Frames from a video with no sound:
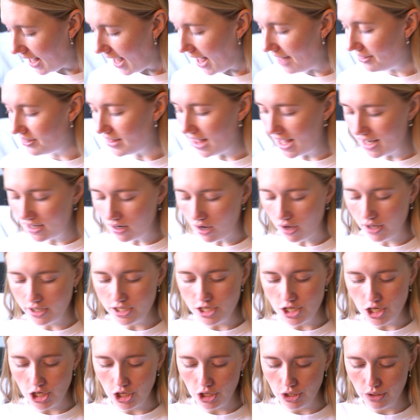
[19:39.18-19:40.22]
And then I
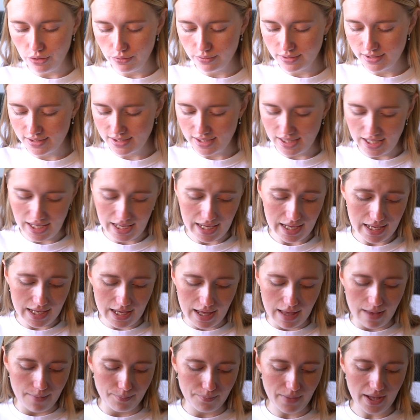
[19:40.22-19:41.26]
use the
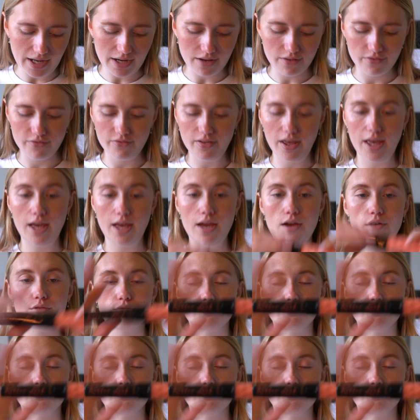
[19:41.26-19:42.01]
Benefit